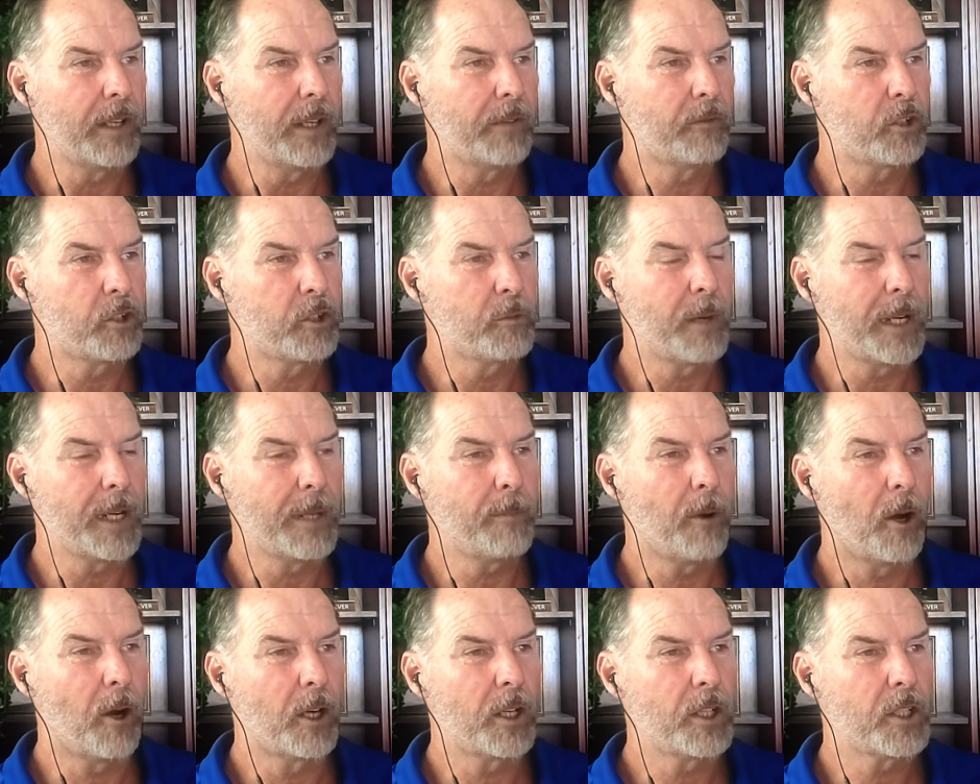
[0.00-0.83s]
leveraged many
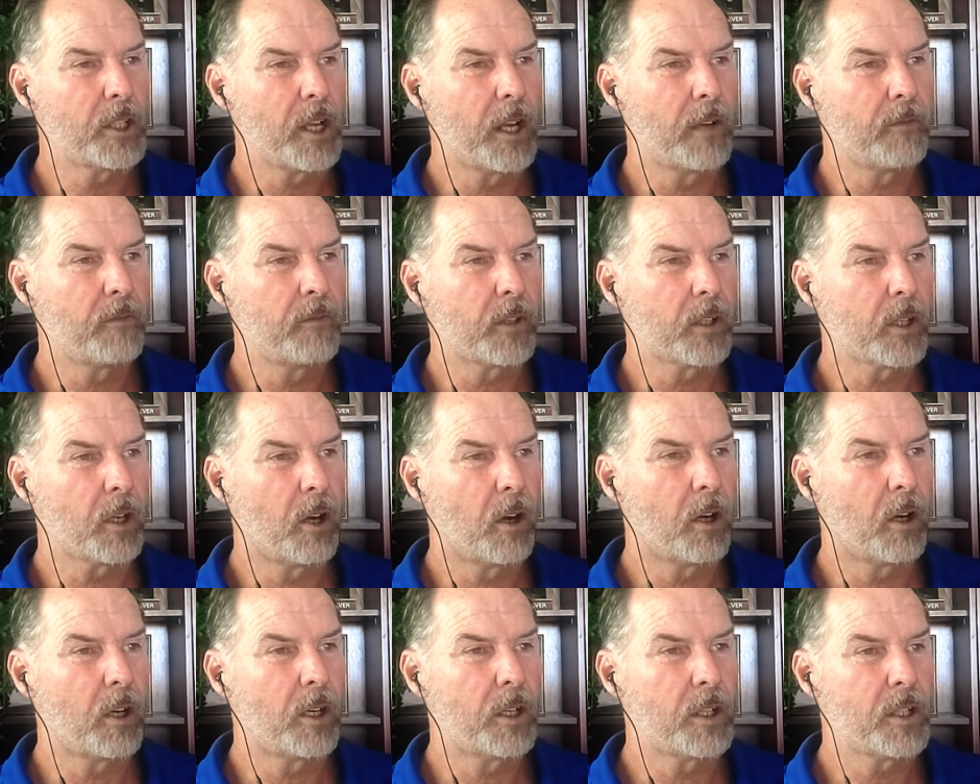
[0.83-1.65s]
parts off the
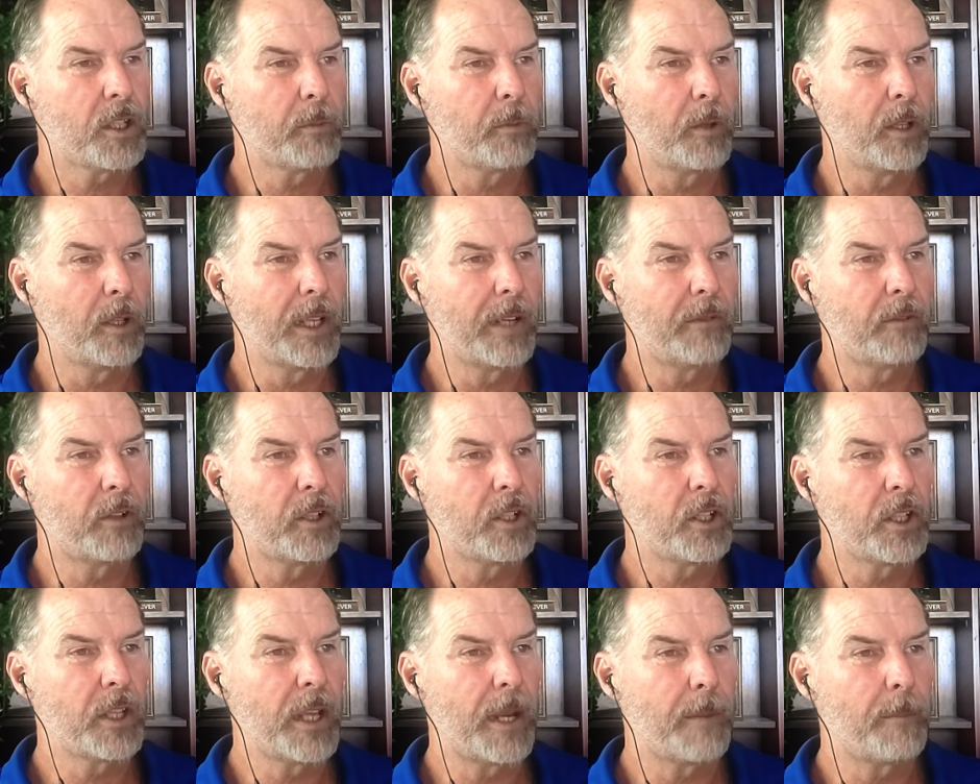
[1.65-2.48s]
cars and will
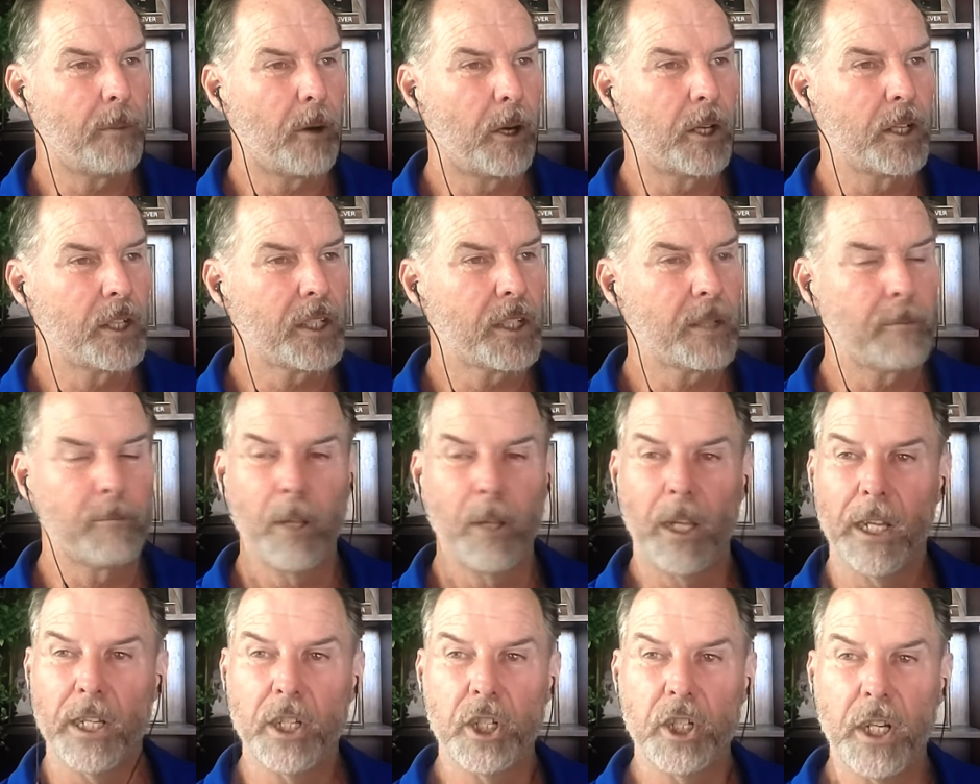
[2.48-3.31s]
leverage that parts
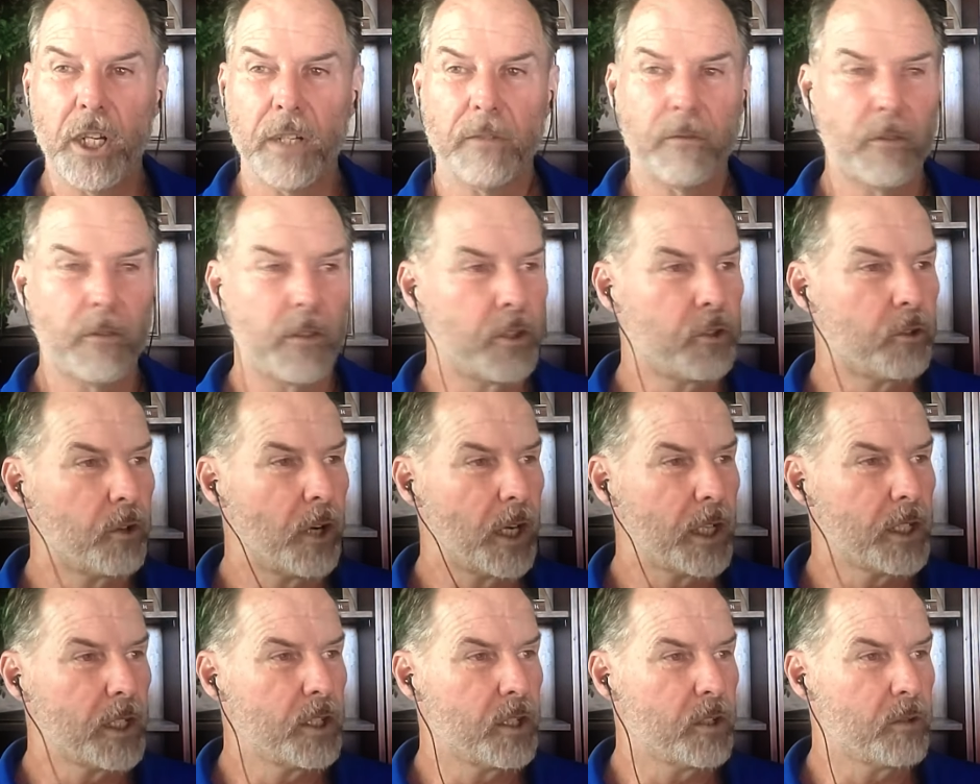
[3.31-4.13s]
supply chain for the
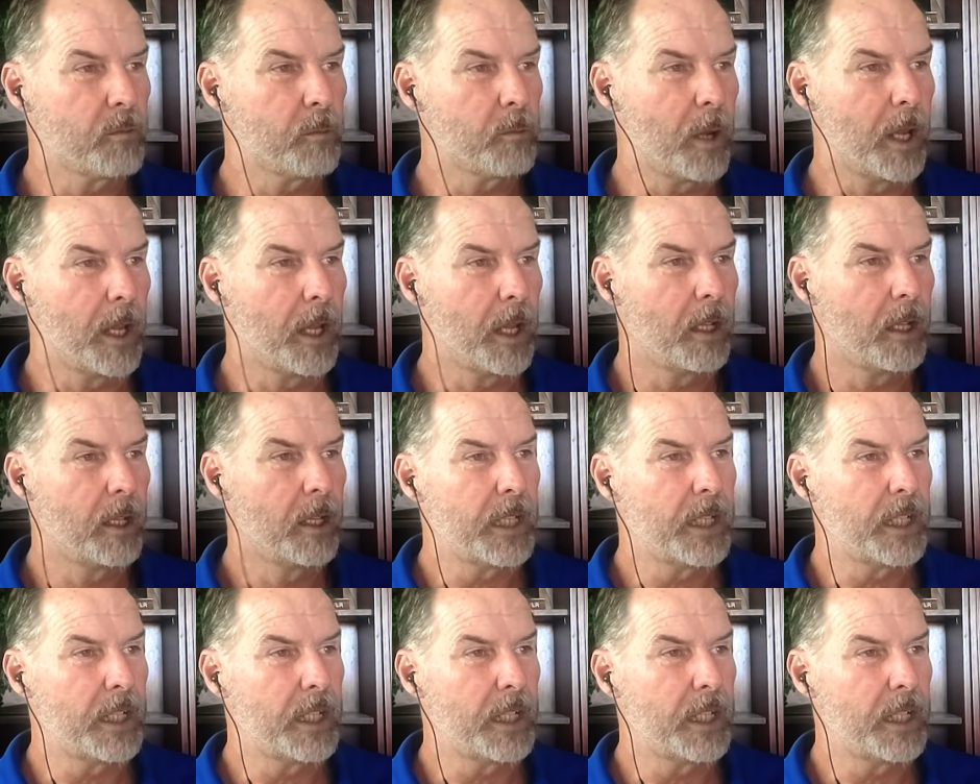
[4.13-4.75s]
trucks as well.